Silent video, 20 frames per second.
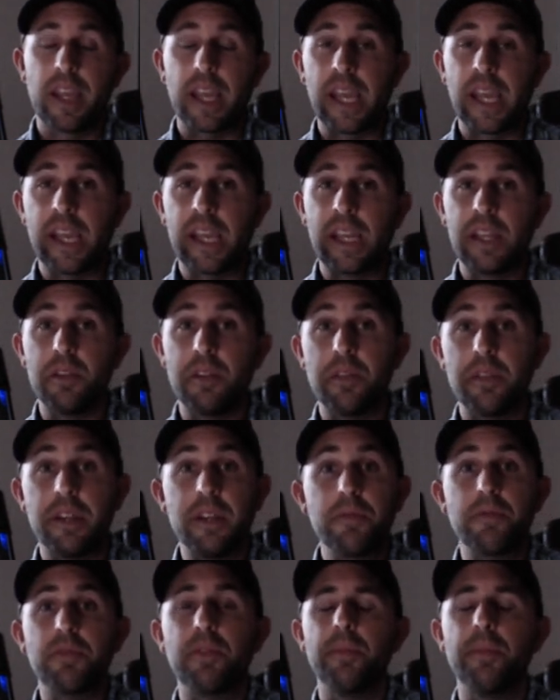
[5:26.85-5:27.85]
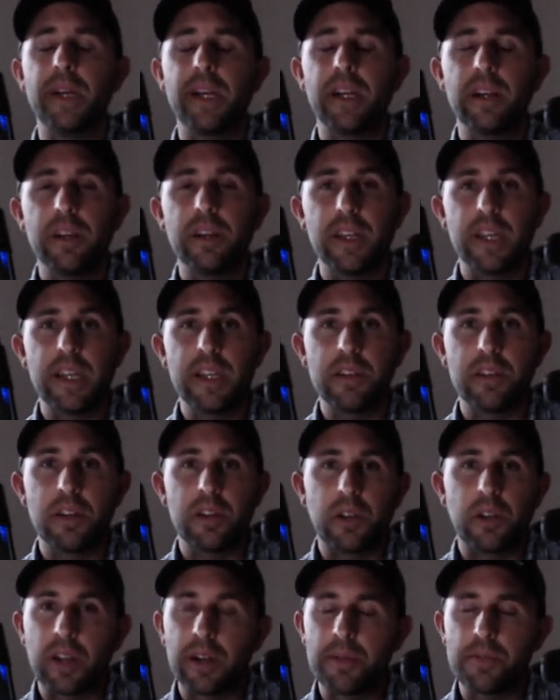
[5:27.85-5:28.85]
And then from there,
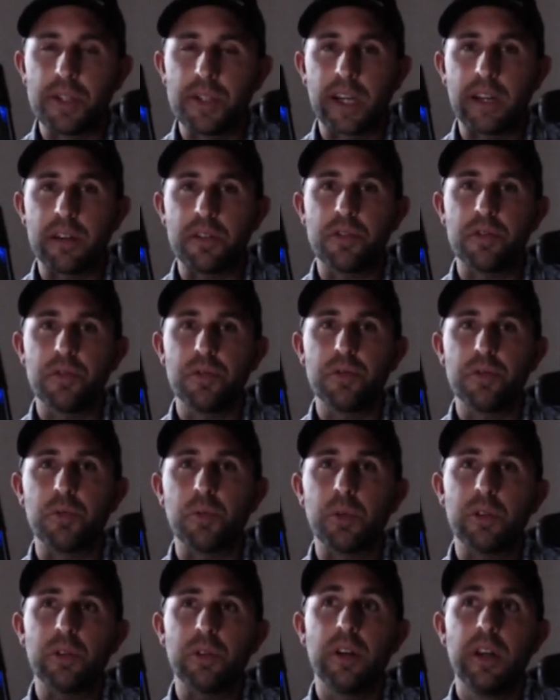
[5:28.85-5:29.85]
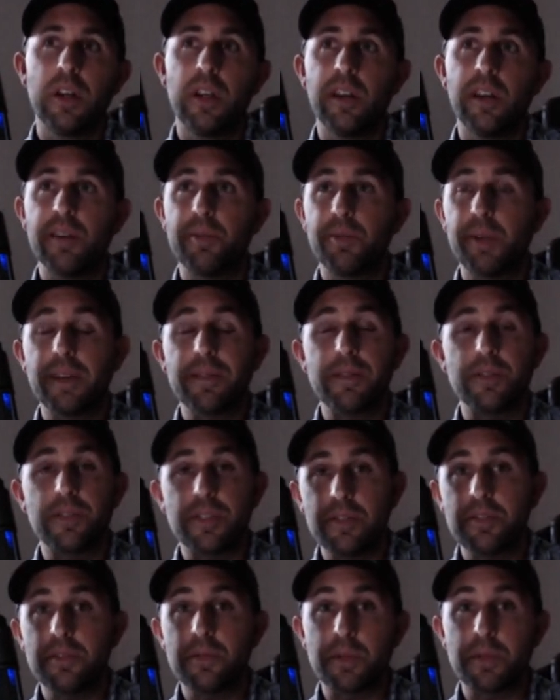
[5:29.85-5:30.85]
it comes down to well, if we have the
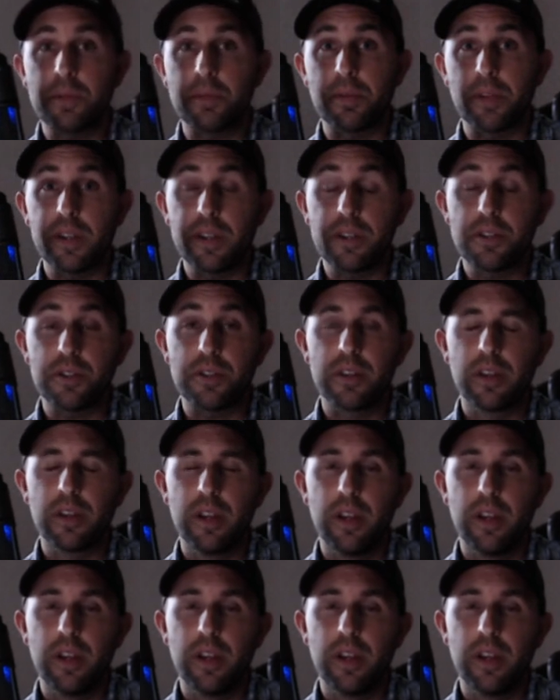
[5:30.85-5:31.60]
systems in place,